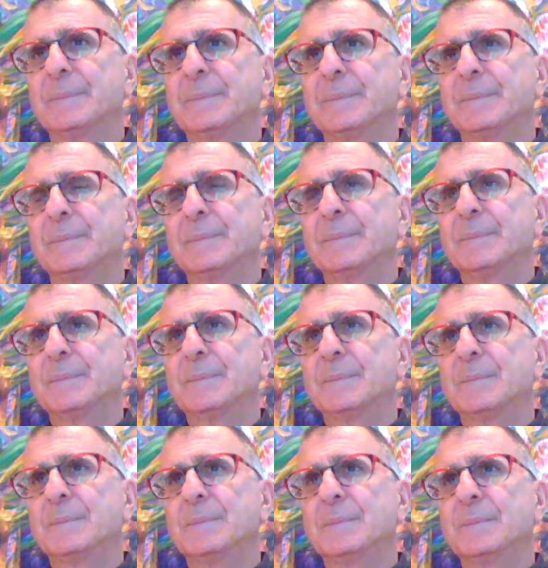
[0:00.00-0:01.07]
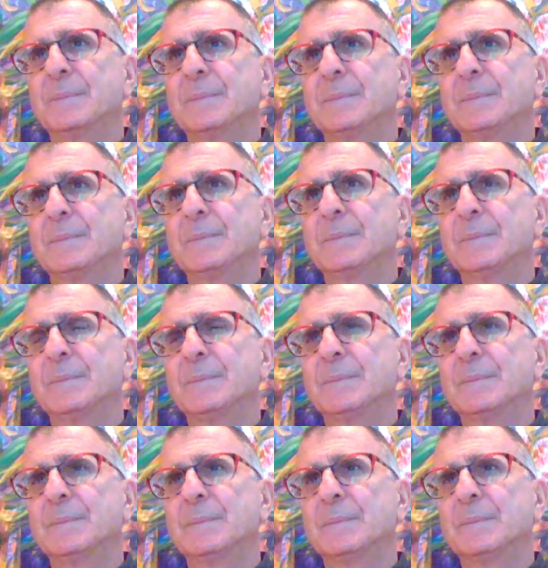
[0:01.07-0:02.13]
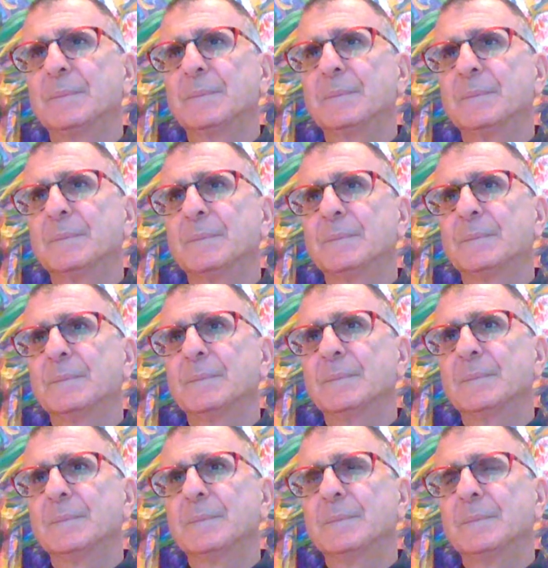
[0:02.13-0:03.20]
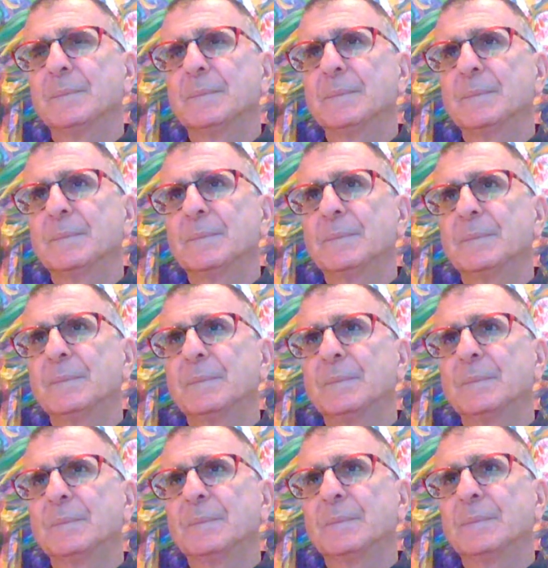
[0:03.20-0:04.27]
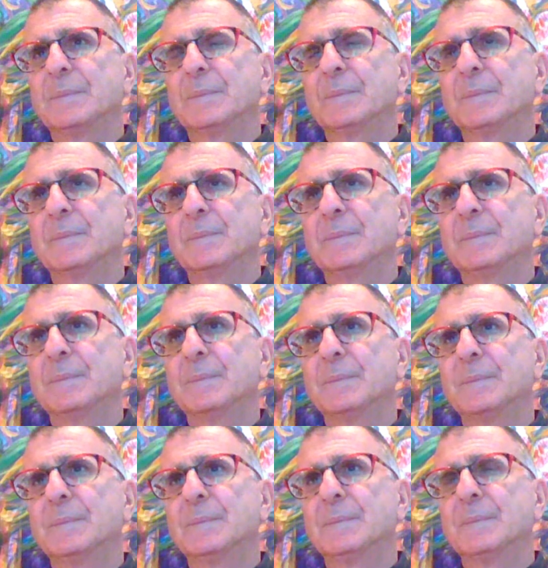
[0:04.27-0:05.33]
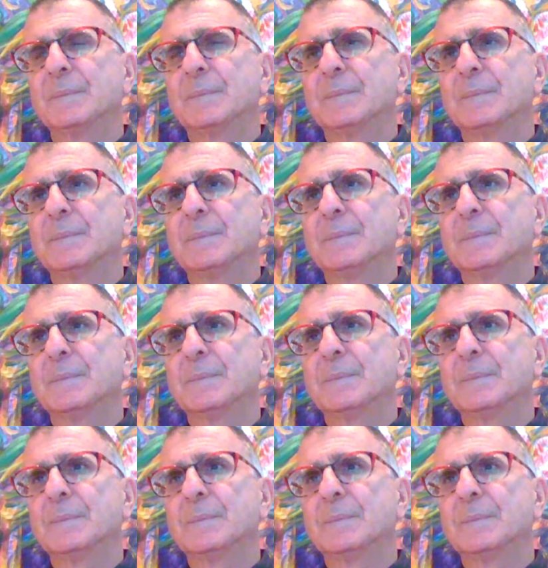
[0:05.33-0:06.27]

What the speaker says: (not speaking)